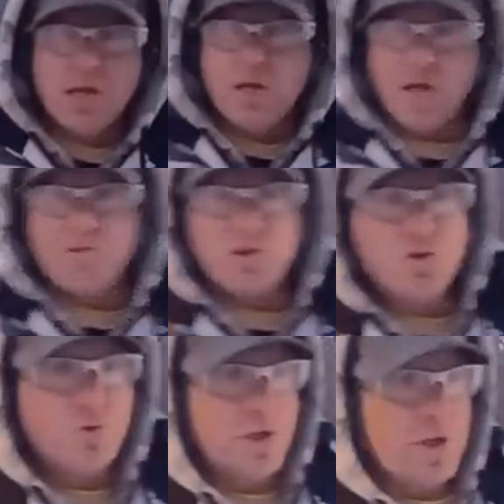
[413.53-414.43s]
if you're
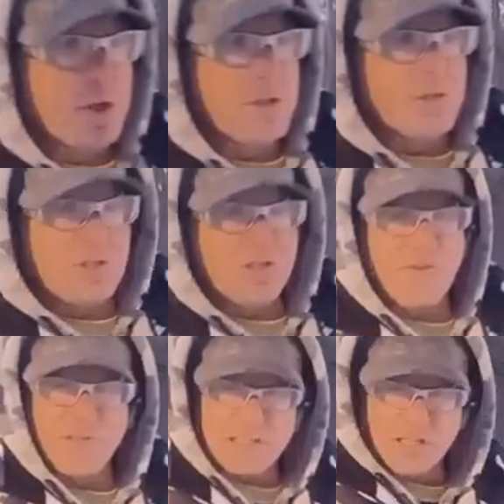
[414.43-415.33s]
shooting
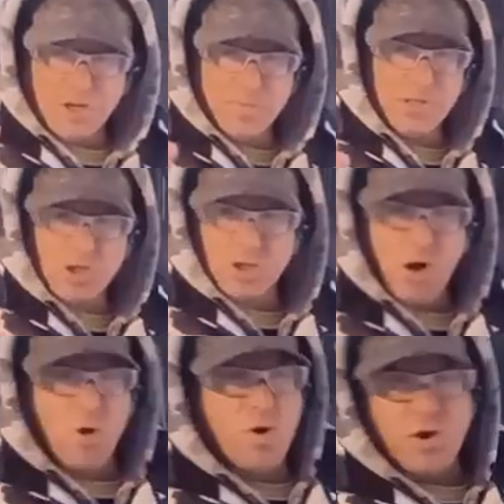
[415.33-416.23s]
stuff that's a little bit
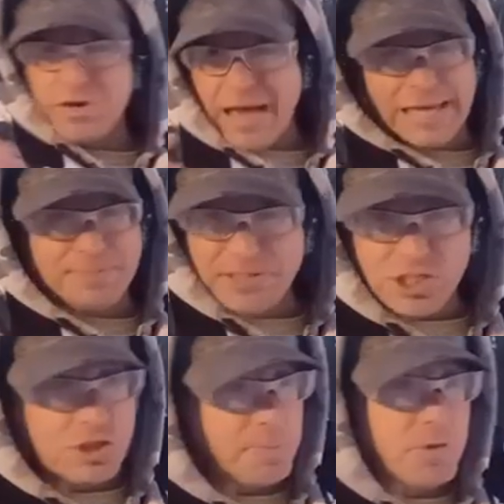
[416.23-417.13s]
slower, gas
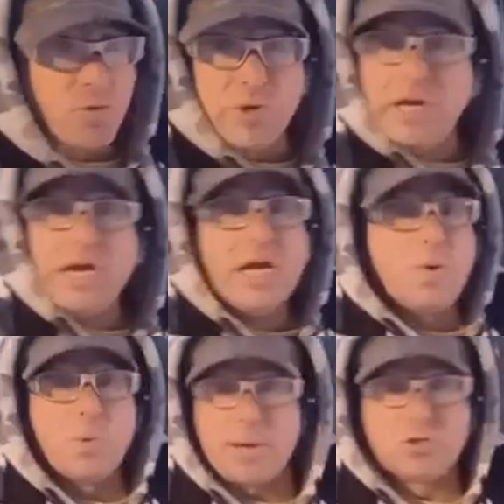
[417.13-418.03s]
position number 3.
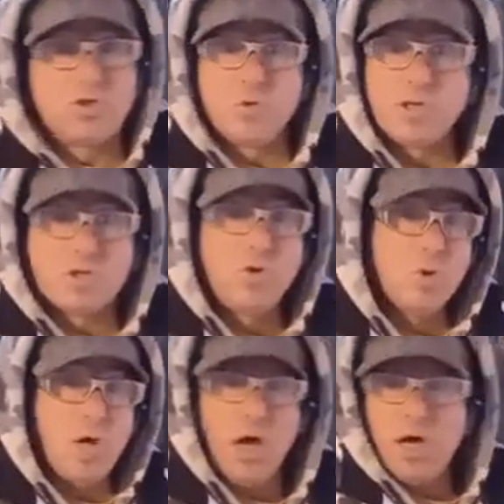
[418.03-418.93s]
When I'm shooting
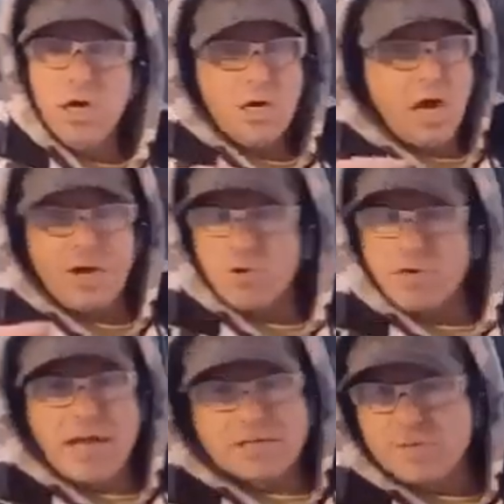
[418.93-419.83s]
Tula, I go to
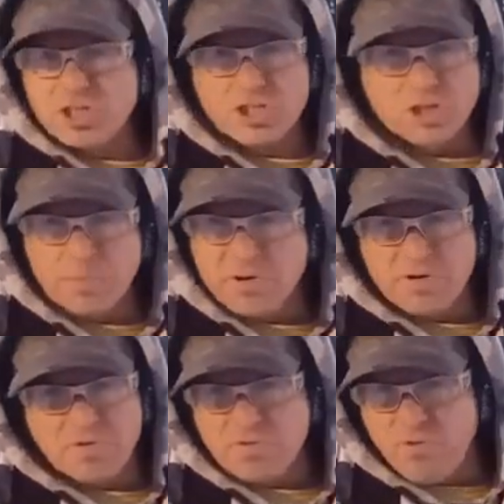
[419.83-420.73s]
gas position
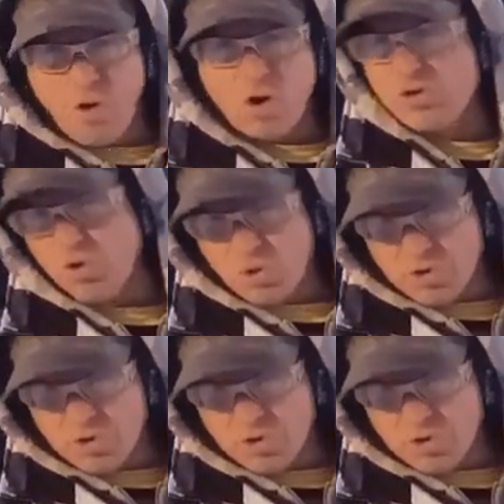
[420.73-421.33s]
number 4 or